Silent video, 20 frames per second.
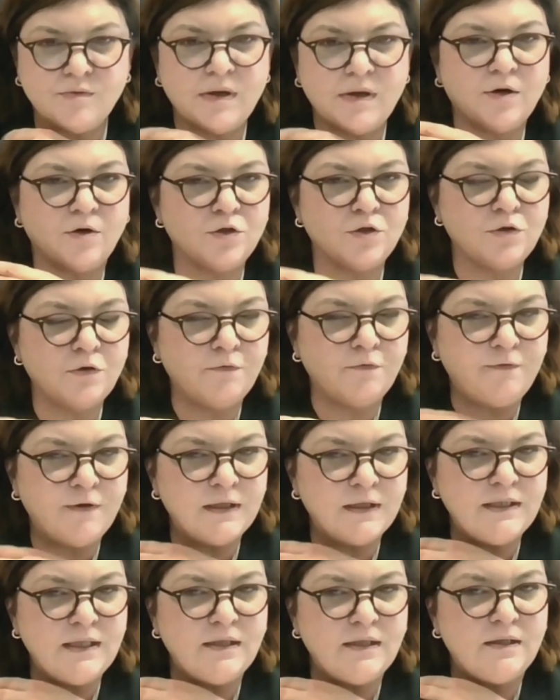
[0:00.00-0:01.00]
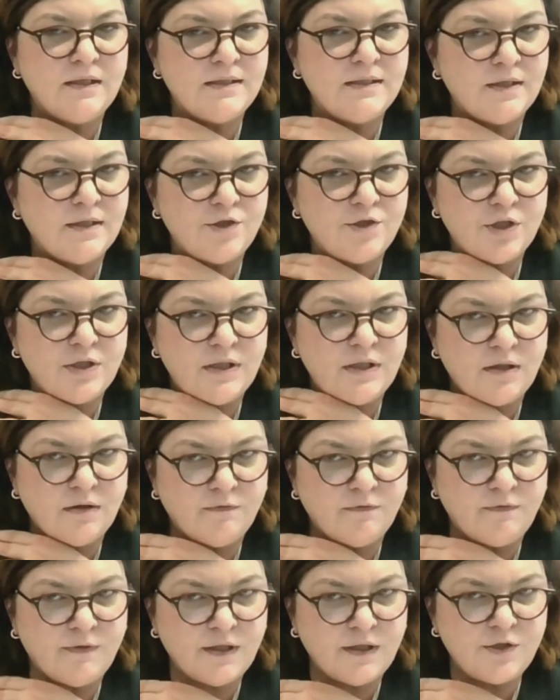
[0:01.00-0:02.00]
We are also funding research and
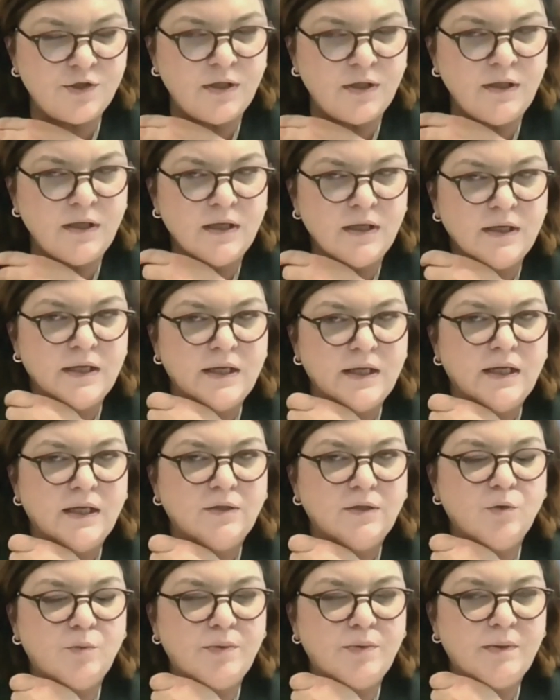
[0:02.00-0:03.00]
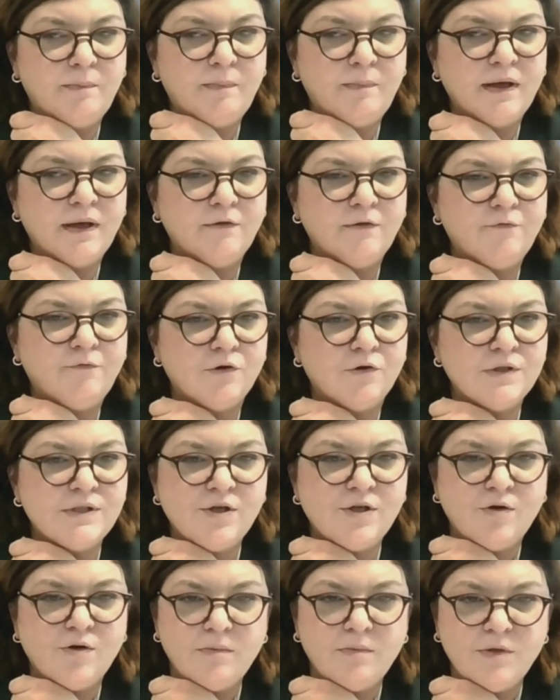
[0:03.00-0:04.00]
innovation to prepare for
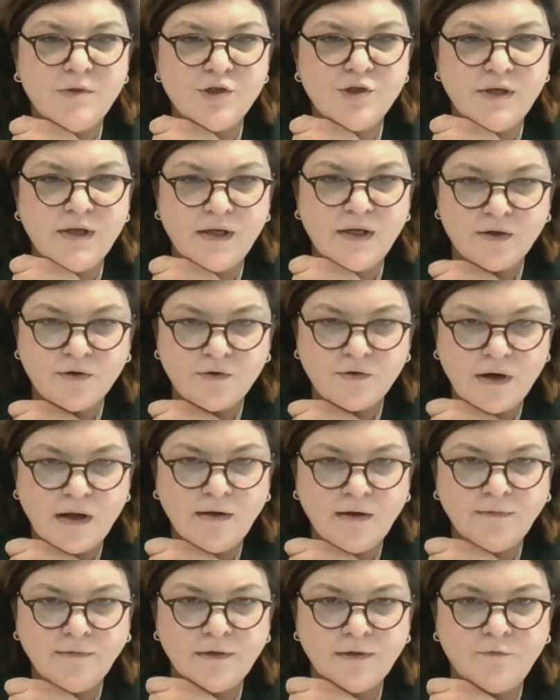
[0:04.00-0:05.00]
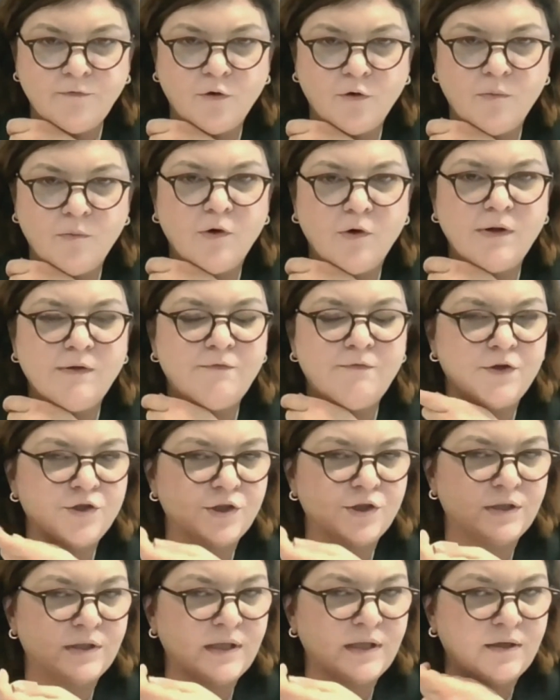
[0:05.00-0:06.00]
zero-emission aircraft and for more
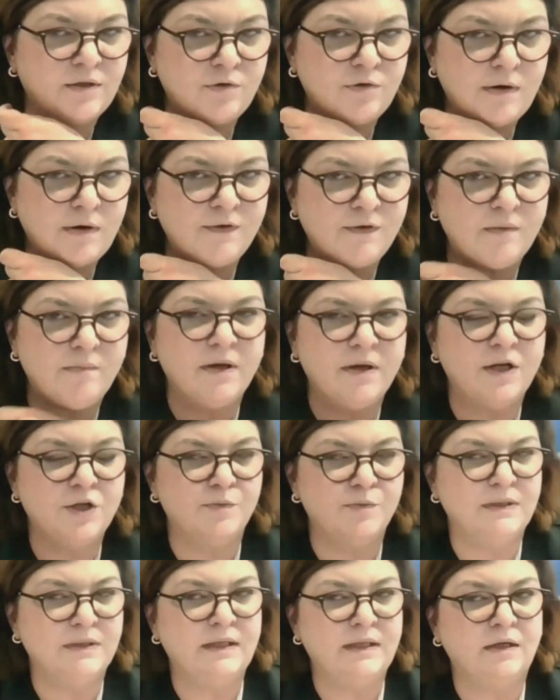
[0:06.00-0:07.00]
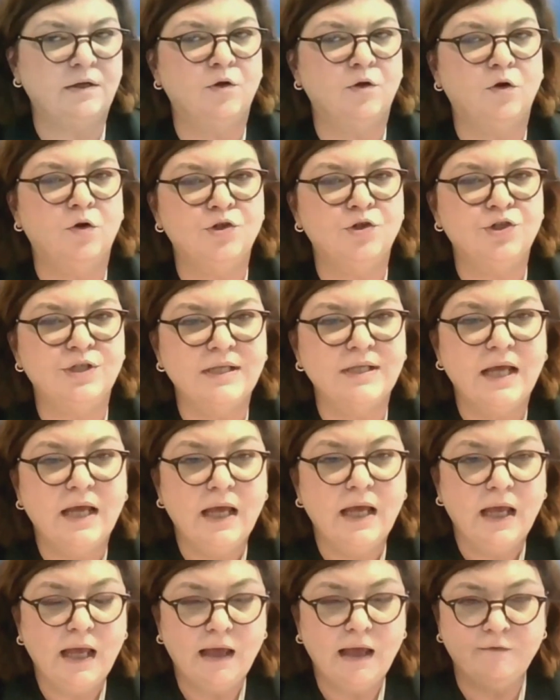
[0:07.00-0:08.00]
efficient air traffic management technologies.
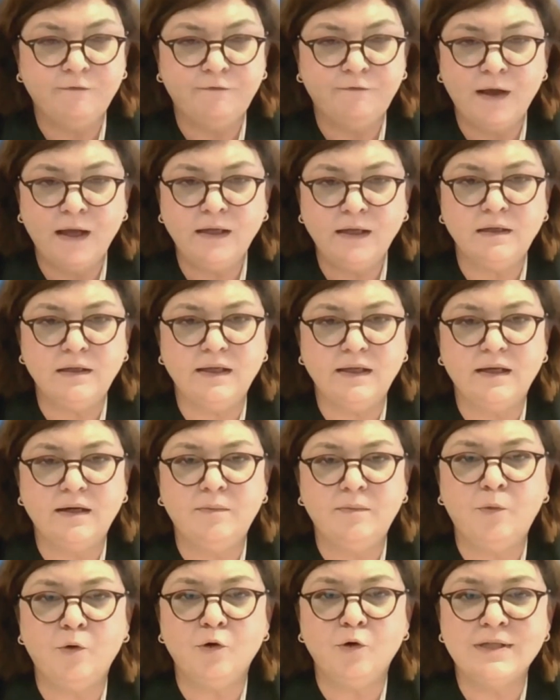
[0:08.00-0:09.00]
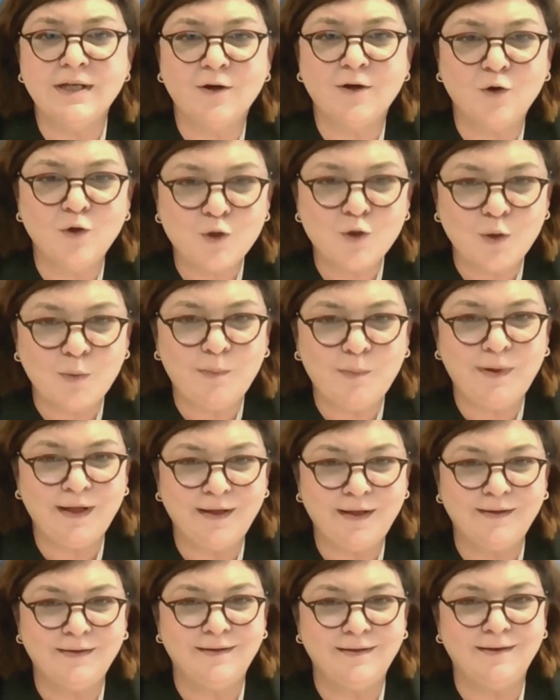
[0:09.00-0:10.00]
And finally, airports are also
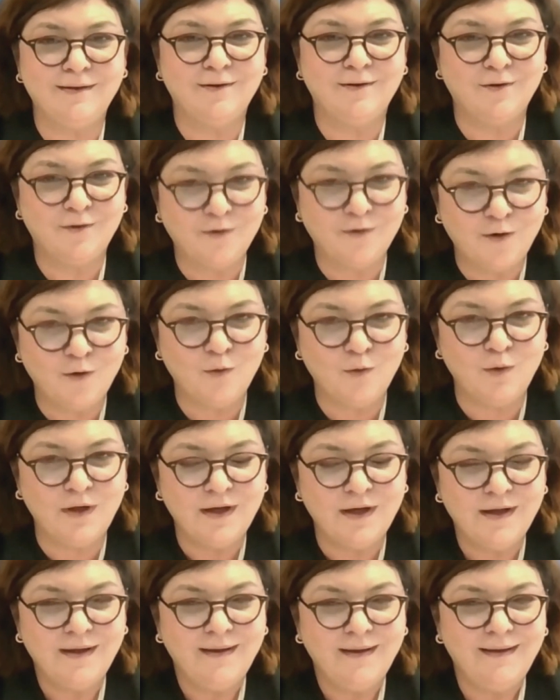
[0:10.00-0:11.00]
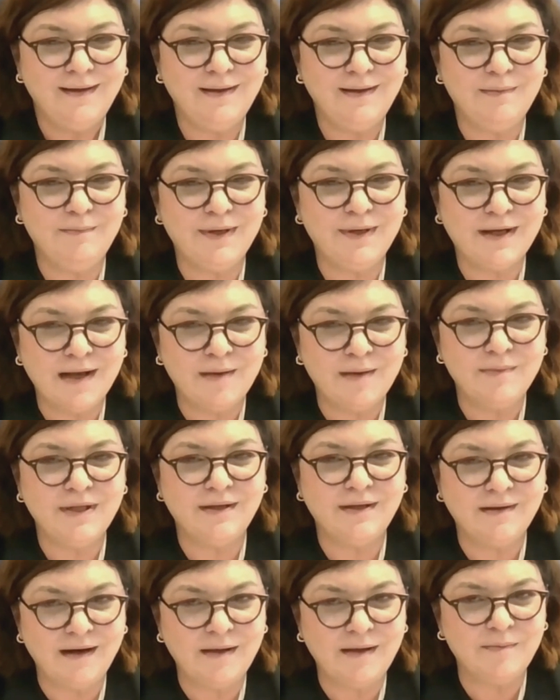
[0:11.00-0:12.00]
playing their role in
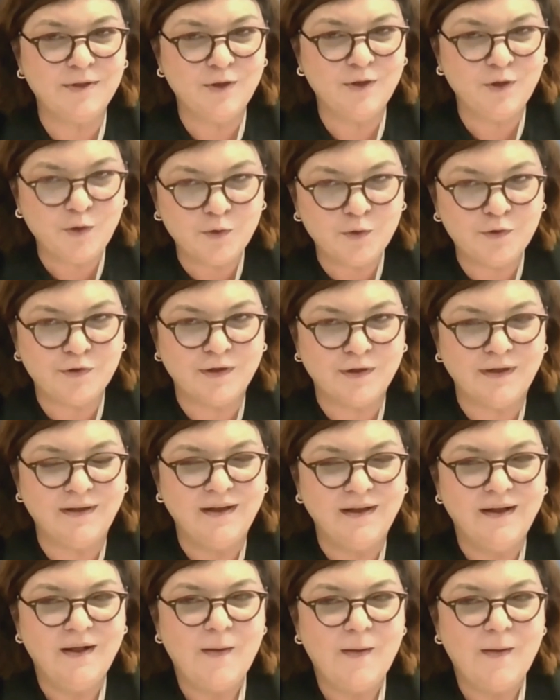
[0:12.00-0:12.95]
becoming climate neutral.